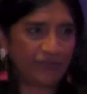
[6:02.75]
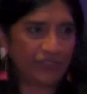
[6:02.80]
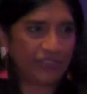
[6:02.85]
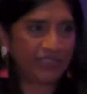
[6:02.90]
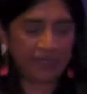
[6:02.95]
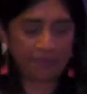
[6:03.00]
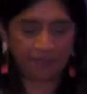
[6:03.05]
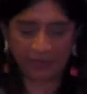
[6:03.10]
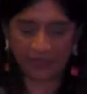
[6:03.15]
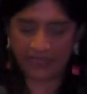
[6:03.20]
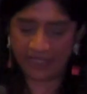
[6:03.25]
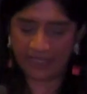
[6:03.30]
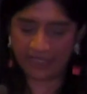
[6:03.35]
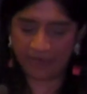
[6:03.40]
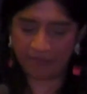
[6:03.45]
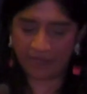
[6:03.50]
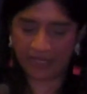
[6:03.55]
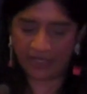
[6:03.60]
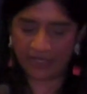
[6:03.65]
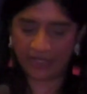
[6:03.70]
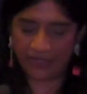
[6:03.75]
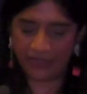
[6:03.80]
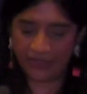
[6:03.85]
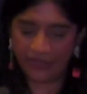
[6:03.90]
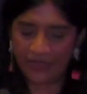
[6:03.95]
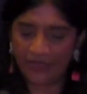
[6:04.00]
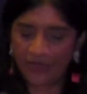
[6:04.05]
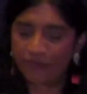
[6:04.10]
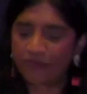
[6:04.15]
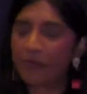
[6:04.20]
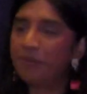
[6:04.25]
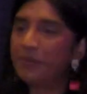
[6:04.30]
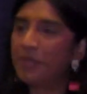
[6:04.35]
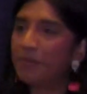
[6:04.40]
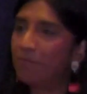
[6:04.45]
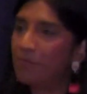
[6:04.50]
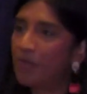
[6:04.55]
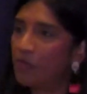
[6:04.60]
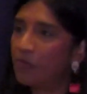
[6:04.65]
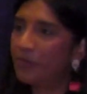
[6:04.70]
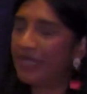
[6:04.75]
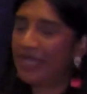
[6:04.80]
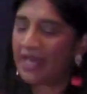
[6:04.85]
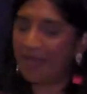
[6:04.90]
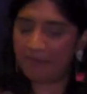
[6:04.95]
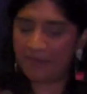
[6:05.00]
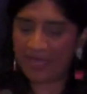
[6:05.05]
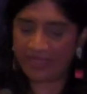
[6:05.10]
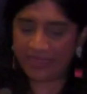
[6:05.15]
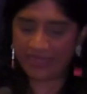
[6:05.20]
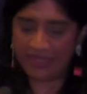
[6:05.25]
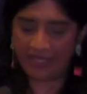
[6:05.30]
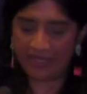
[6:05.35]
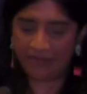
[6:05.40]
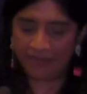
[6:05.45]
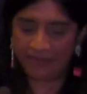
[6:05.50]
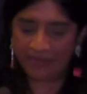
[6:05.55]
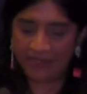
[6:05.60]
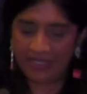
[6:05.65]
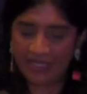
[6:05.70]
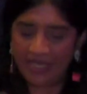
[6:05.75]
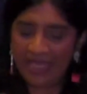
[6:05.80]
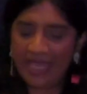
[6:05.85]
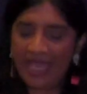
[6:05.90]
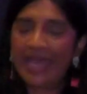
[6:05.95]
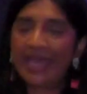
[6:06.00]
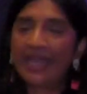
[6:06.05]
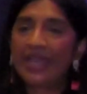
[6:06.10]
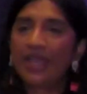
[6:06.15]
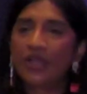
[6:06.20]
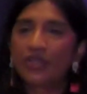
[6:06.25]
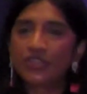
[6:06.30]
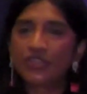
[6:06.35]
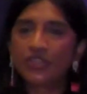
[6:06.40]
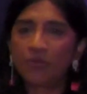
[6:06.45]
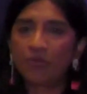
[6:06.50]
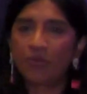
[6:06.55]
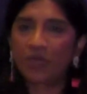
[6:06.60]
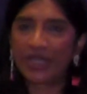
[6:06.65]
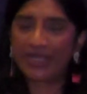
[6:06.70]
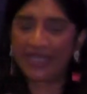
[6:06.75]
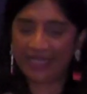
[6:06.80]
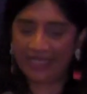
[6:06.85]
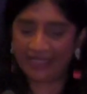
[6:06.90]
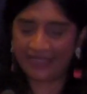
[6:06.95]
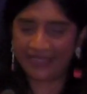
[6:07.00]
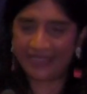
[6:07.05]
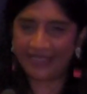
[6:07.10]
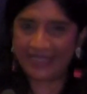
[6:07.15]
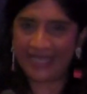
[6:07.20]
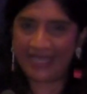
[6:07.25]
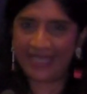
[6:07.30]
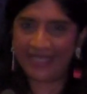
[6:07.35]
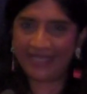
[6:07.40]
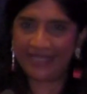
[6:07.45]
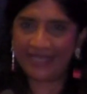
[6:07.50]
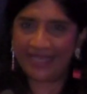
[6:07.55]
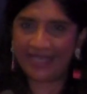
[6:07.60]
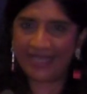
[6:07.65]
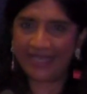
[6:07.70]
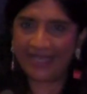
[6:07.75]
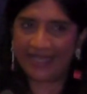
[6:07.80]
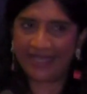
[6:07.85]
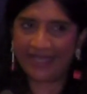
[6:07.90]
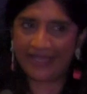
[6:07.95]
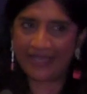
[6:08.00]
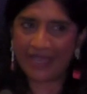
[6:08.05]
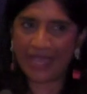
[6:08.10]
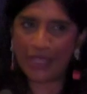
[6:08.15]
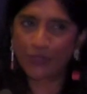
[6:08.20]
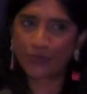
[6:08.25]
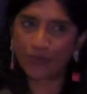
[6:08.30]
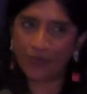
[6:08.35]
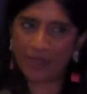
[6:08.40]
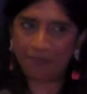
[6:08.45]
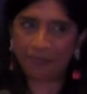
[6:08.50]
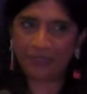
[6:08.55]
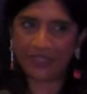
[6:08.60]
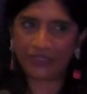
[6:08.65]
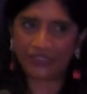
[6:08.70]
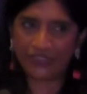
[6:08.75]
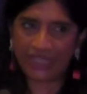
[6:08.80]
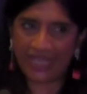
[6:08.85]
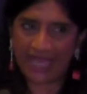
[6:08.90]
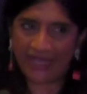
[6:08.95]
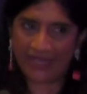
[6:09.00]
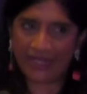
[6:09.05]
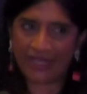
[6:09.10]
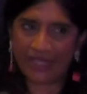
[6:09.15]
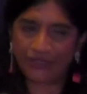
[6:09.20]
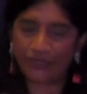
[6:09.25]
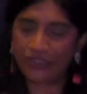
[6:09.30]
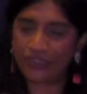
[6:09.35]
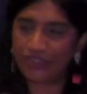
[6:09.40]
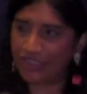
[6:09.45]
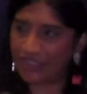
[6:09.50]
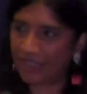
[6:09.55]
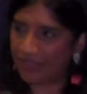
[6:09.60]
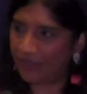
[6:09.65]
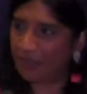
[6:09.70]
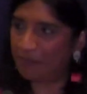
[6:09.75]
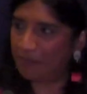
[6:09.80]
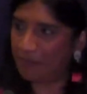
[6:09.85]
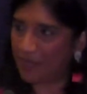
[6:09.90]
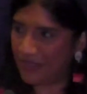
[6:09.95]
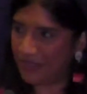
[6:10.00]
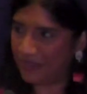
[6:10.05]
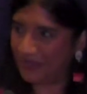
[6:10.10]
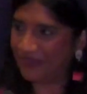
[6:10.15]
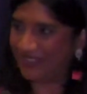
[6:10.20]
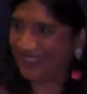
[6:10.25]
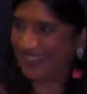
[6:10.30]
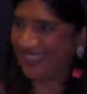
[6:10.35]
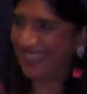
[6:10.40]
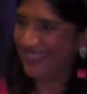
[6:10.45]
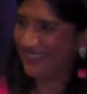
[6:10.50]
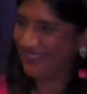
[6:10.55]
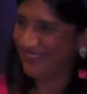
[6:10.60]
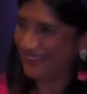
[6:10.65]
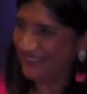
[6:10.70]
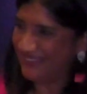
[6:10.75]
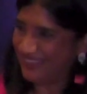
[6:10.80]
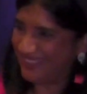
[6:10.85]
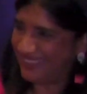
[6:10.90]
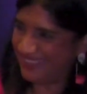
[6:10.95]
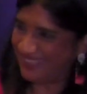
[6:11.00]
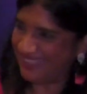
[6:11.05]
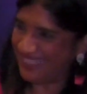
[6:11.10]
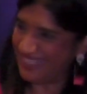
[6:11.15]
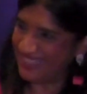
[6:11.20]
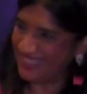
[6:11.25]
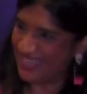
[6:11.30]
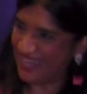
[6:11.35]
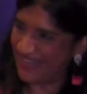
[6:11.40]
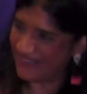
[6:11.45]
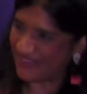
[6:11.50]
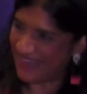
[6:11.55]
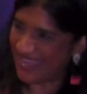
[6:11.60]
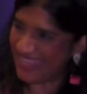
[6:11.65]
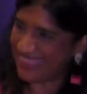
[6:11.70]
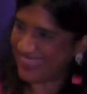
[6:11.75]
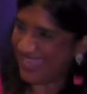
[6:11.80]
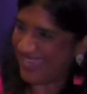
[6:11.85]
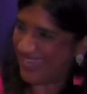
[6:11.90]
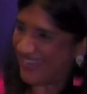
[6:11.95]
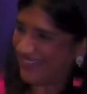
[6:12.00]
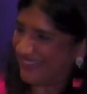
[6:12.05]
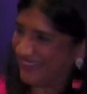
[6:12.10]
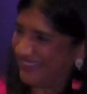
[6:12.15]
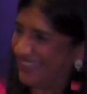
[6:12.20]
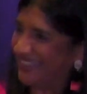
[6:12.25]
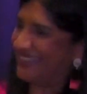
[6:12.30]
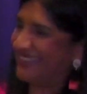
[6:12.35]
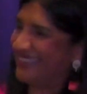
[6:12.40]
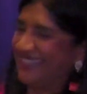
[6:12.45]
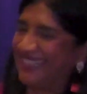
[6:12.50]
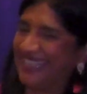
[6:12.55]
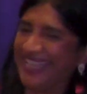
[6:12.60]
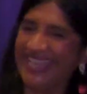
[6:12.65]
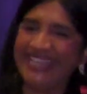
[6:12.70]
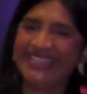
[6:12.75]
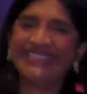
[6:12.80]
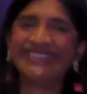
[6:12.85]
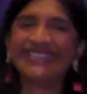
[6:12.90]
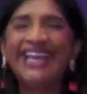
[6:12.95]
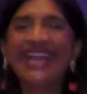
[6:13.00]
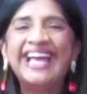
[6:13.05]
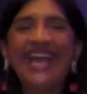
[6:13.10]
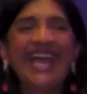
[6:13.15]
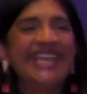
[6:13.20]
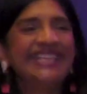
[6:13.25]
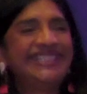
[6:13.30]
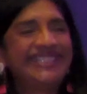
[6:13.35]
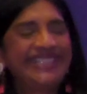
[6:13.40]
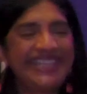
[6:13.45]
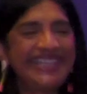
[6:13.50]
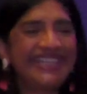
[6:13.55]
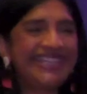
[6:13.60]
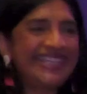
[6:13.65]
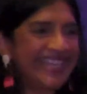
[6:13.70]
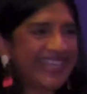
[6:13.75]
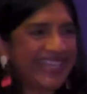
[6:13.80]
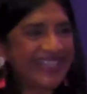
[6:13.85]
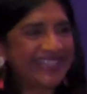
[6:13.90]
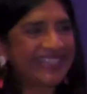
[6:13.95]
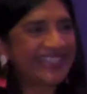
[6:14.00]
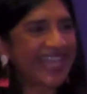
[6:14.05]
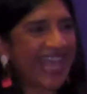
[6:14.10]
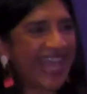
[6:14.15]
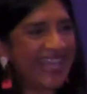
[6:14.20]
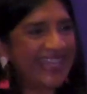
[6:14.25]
have deeply admired from the moment I met them. And I also want to extend a great big shout out to Cheryl Bose, who's sitting there right there. There she goes. She is